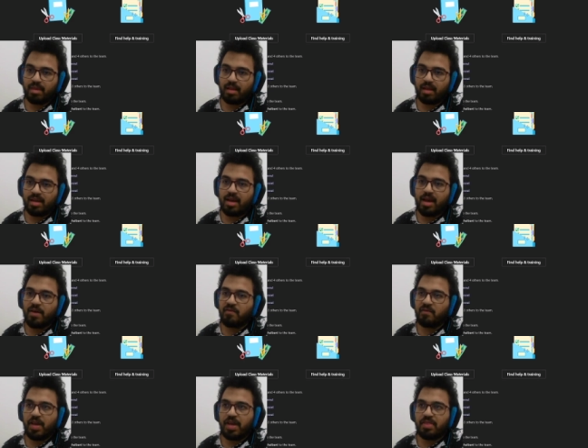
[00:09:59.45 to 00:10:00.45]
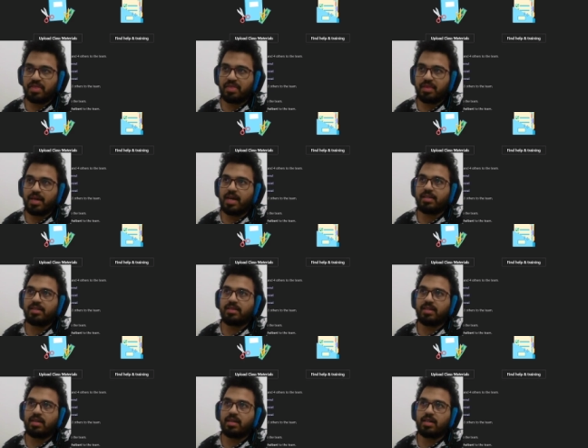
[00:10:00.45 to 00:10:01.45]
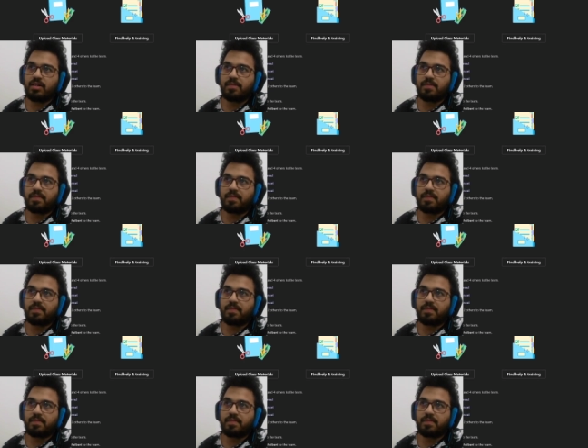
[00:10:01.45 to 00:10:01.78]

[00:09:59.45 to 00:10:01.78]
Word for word: like I have faith that um,